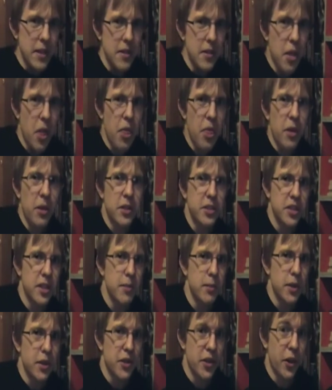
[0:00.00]
And there are
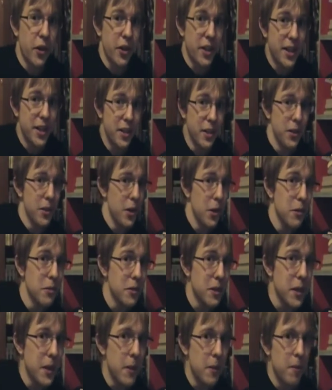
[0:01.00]
some books that are Kindle
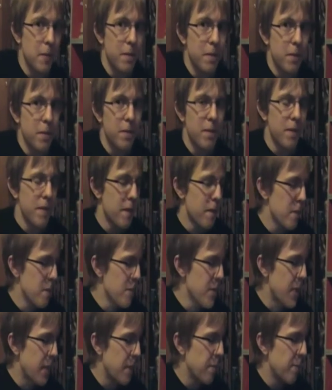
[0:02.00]
only.
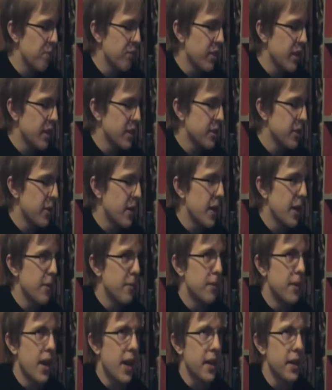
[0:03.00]
So I
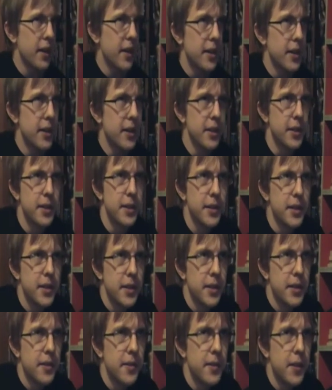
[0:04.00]
bought a
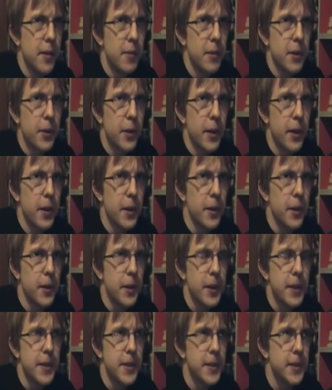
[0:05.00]
Film Crit
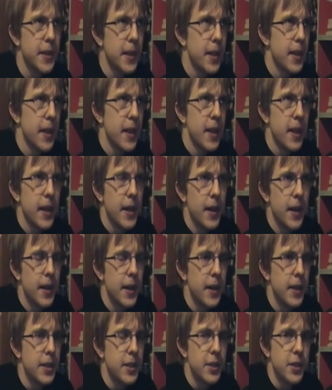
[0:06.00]
Hulk's
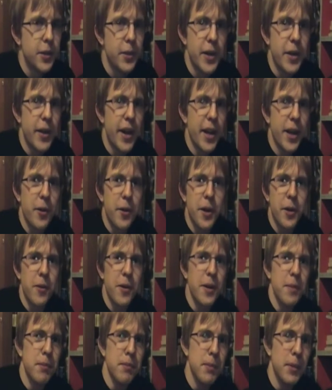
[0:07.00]
Screenwriting
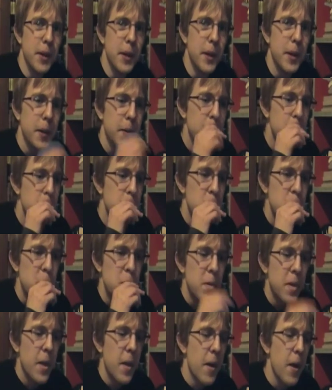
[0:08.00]
101 book.
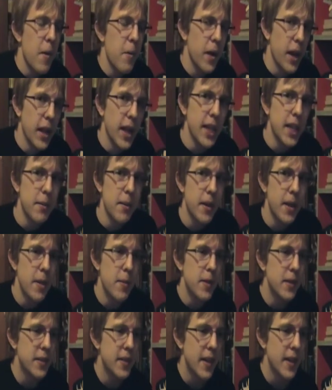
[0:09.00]
What I like about
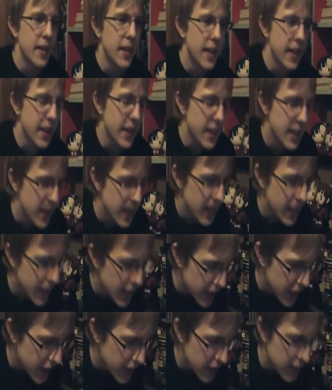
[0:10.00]
him is that, like,
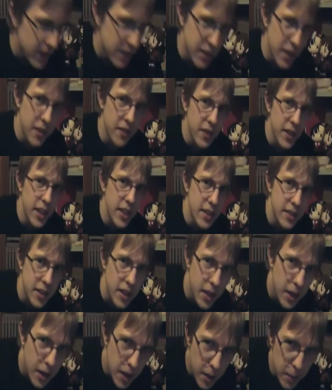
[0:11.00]
it's kind of funny because
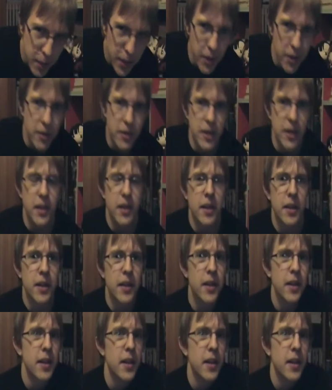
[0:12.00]
apparently,